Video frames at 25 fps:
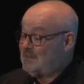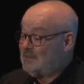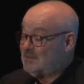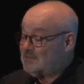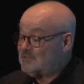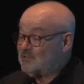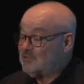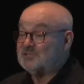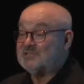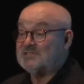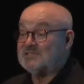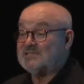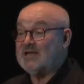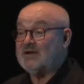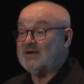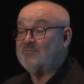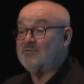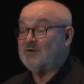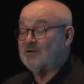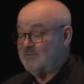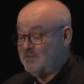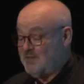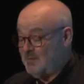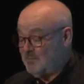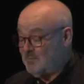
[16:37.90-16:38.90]
So
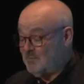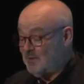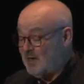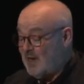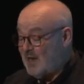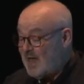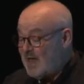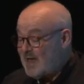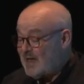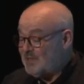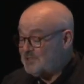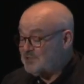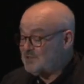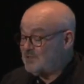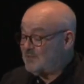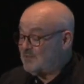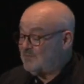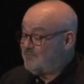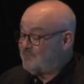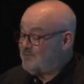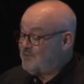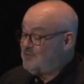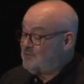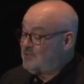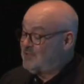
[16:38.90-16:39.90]
several of them lashed a
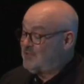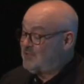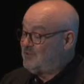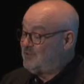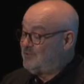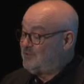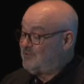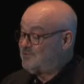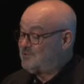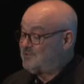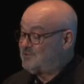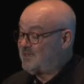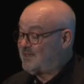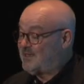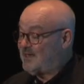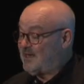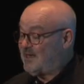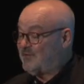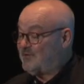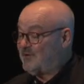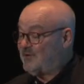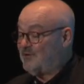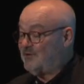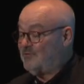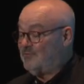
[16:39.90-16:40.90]
few canoes
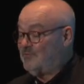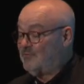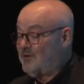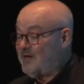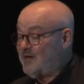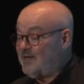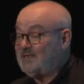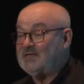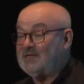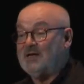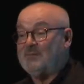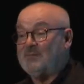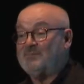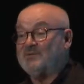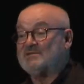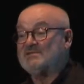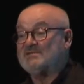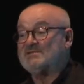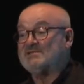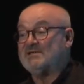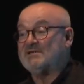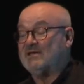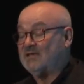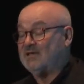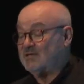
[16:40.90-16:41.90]
together, rigged up a
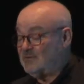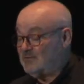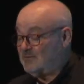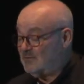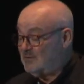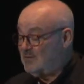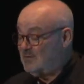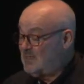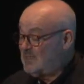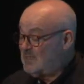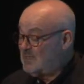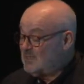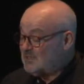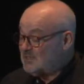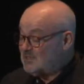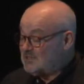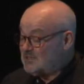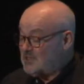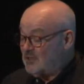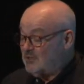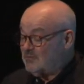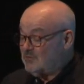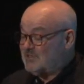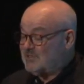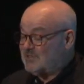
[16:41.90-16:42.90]
sail,
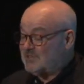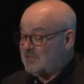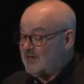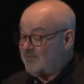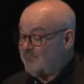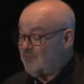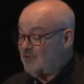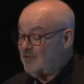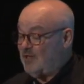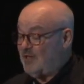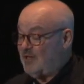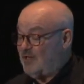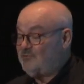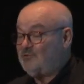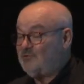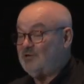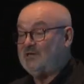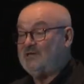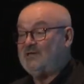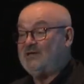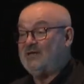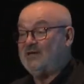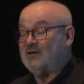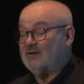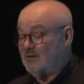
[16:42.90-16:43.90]
stowed several
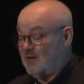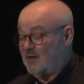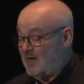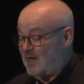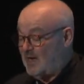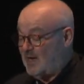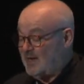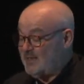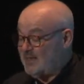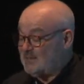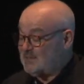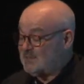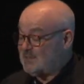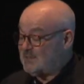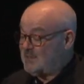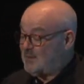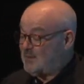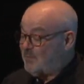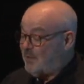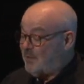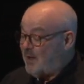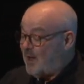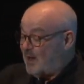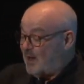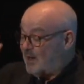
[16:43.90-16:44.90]
hundred deer hides in the
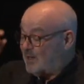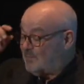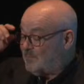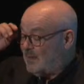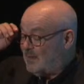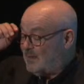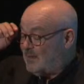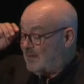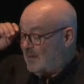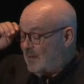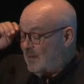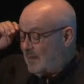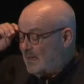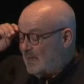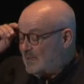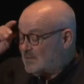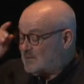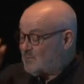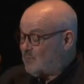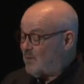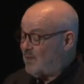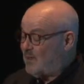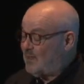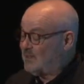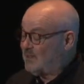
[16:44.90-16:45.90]
bottom,
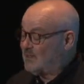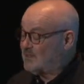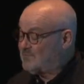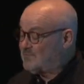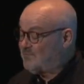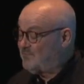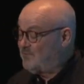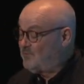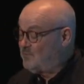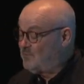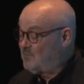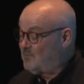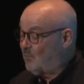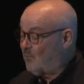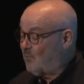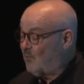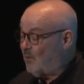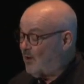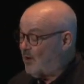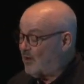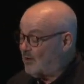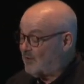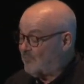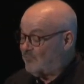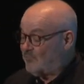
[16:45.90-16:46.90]
as well as food and
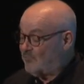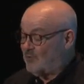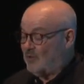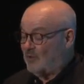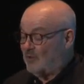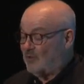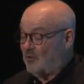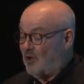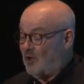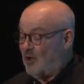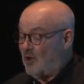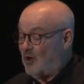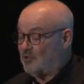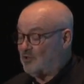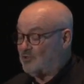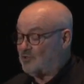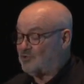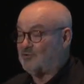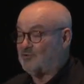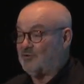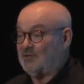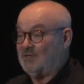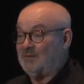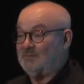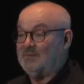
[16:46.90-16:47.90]
water for a long
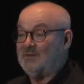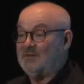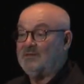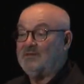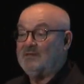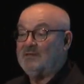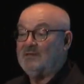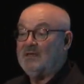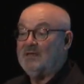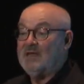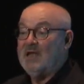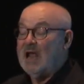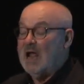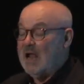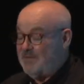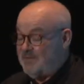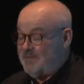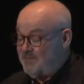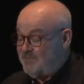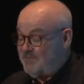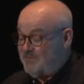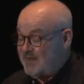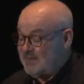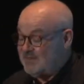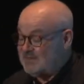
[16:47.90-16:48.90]
trip. And
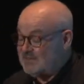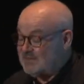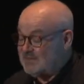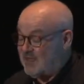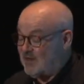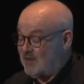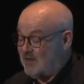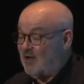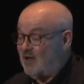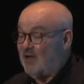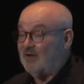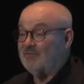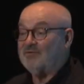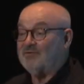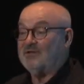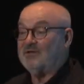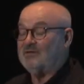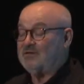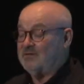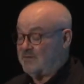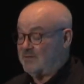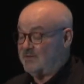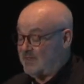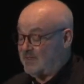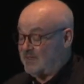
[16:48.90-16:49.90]
then they set off
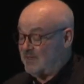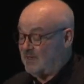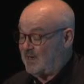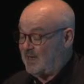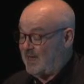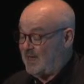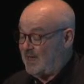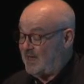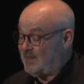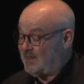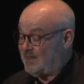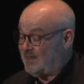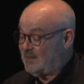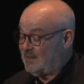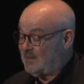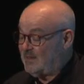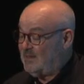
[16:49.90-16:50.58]
into the Atlantic.